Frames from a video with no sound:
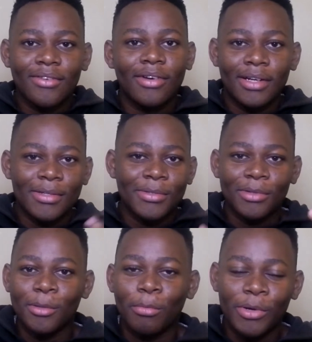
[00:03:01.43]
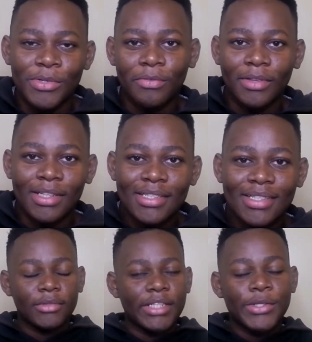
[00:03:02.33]
understood the point of that.
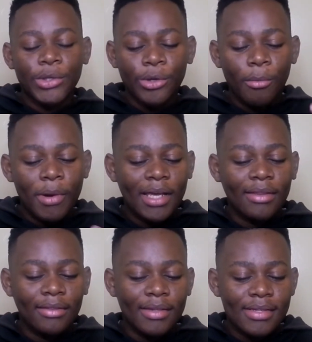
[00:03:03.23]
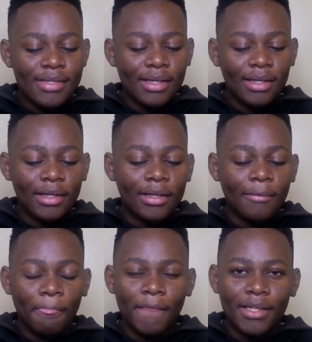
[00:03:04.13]
And so bringing this
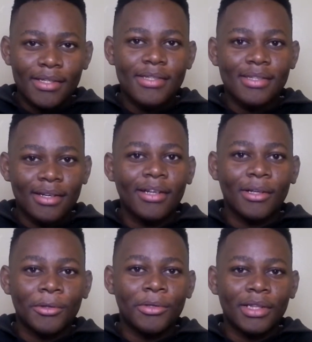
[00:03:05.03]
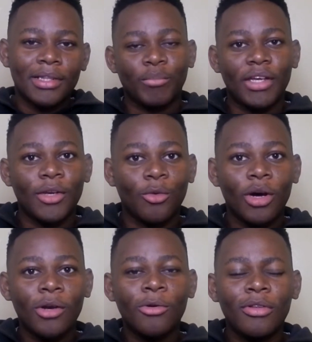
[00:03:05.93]
is really cool. And
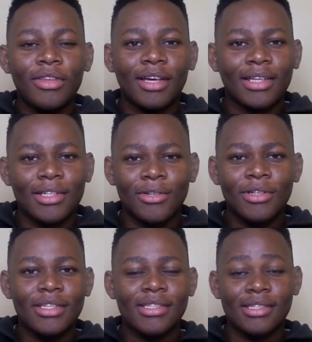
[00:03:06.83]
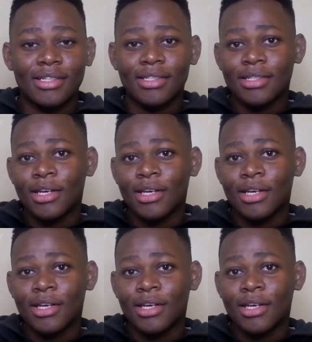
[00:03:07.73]
one cool thing that I noticed is that